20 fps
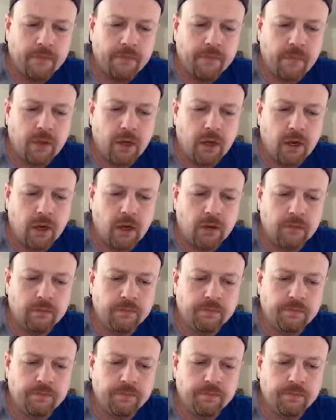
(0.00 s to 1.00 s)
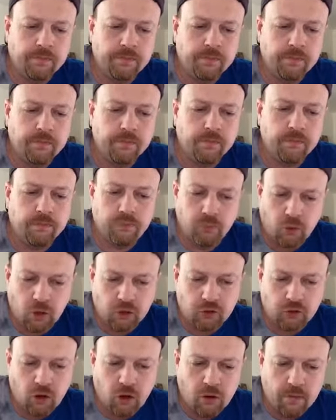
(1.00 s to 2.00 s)
Braun
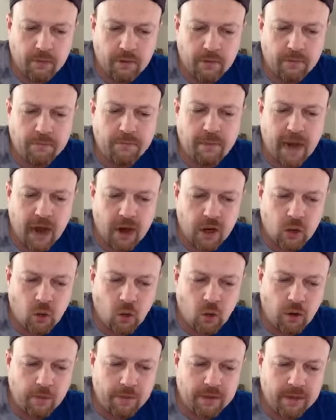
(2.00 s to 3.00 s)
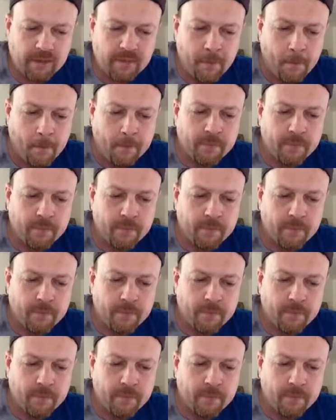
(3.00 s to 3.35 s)
Strowman, Baron Corbin,